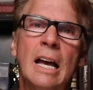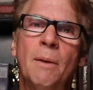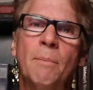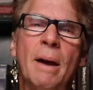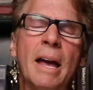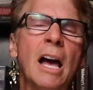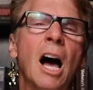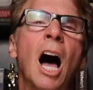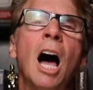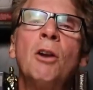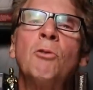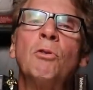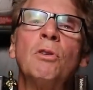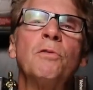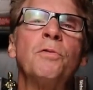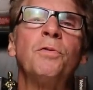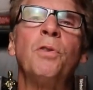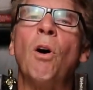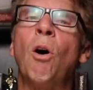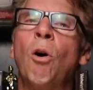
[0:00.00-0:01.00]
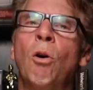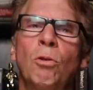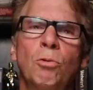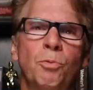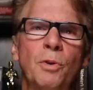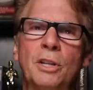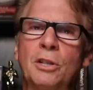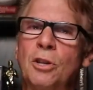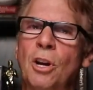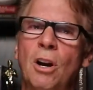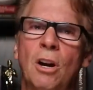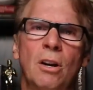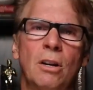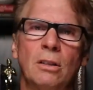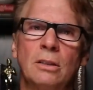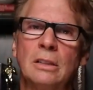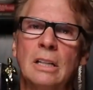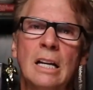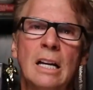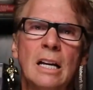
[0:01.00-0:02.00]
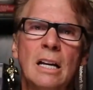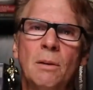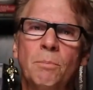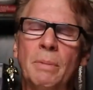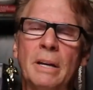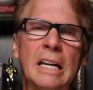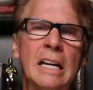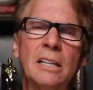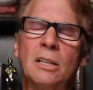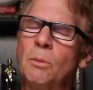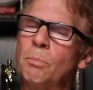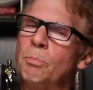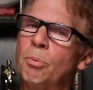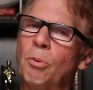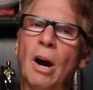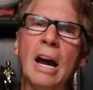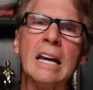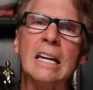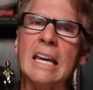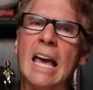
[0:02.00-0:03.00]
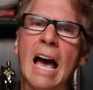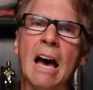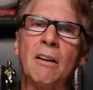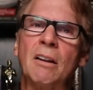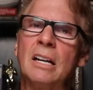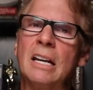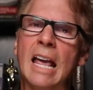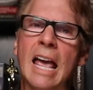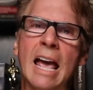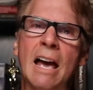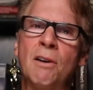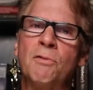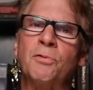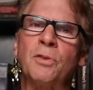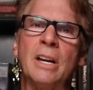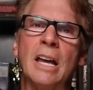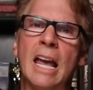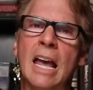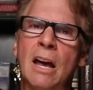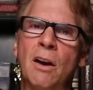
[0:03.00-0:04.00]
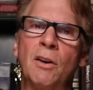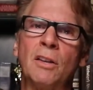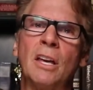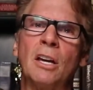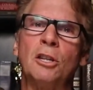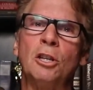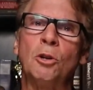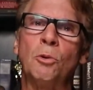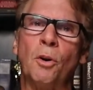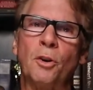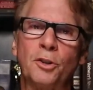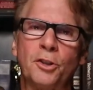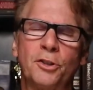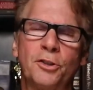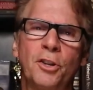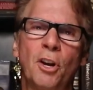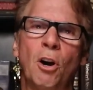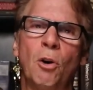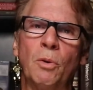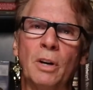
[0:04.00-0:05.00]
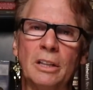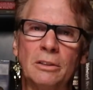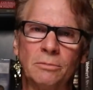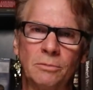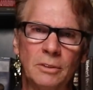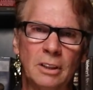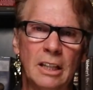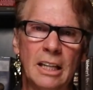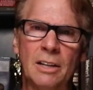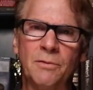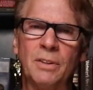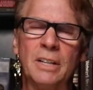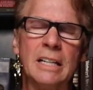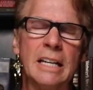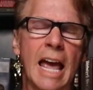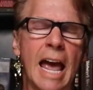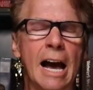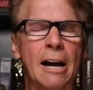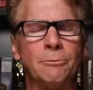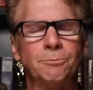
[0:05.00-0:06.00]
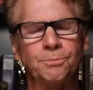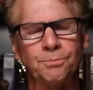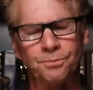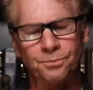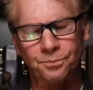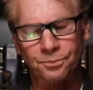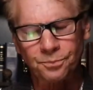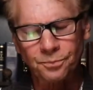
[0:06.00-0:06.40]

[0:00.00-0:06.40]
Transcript: May hundredfold return begin to break out in every air that you are sowing even now.